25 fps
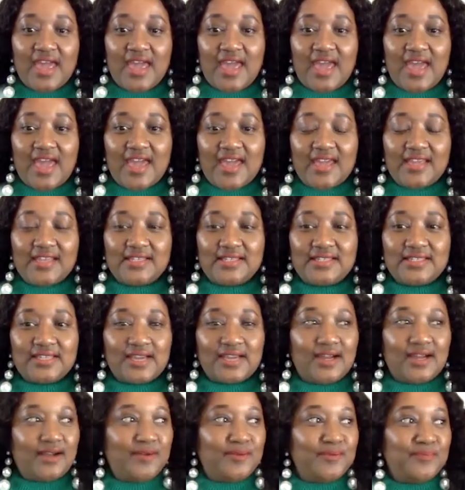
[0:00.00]

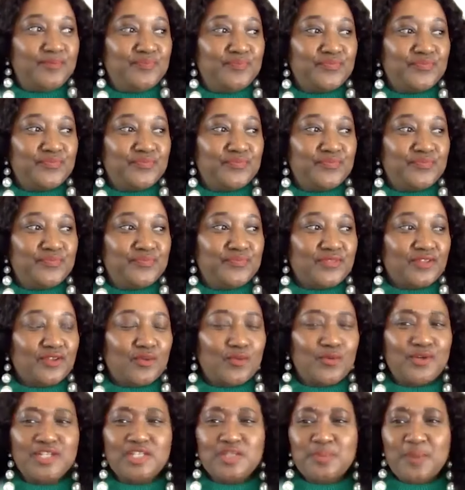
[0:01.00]
And
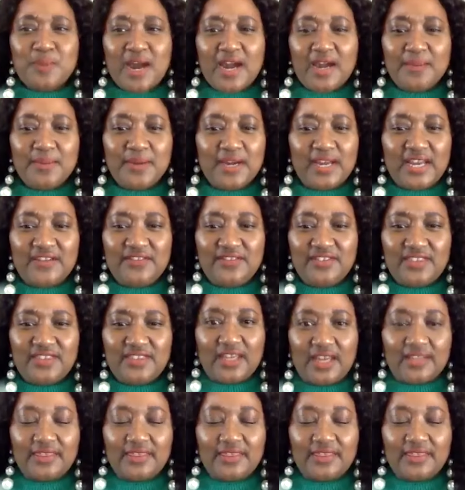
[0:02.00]
we're inspired by everything.